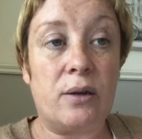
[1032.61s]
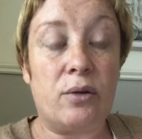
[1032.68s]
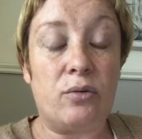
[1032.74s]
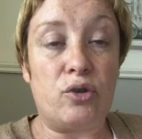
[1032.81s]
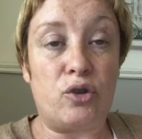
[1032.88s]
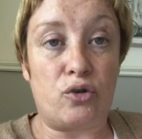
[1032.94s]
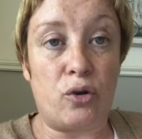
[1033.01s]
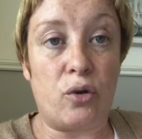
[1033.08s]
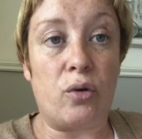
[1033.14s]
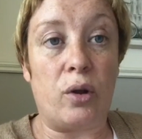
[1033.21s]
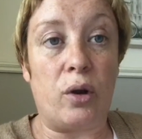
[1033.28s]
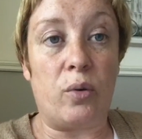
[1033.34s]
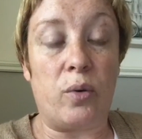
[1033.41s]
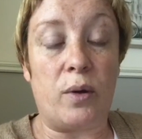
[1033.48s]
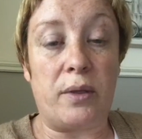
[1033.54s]

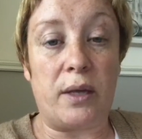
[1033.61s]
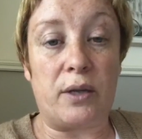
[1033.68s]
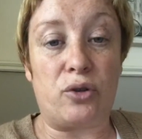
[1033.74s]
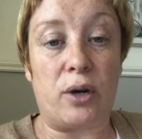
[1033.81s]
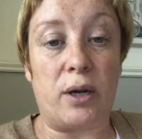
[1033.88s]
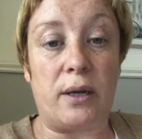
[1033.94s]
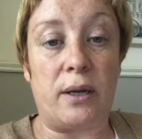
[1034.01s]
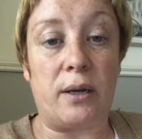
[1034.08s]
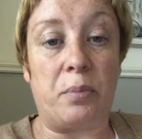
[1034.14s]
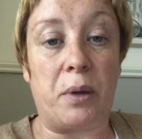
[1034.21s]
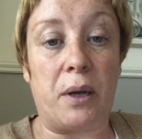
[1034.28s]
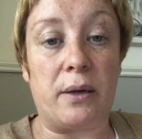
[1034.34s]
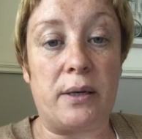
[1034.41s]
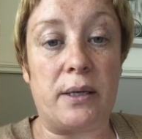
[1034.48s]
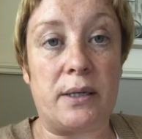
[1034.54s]
struggle when they try and
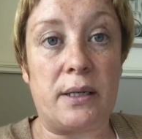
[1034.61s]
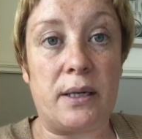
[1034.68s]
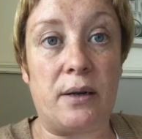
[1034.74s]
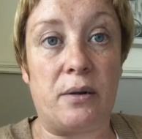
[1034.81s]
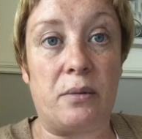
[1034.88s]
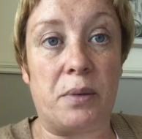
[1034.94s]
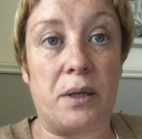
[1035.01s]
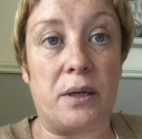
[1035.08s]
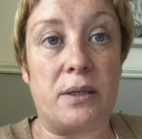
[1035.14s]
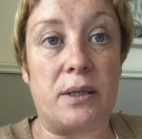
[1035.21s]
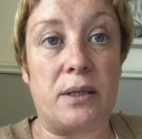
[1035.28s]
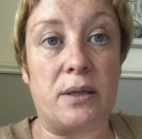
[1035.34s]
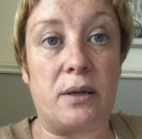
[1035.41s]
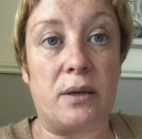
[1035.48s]
apply it here, because it's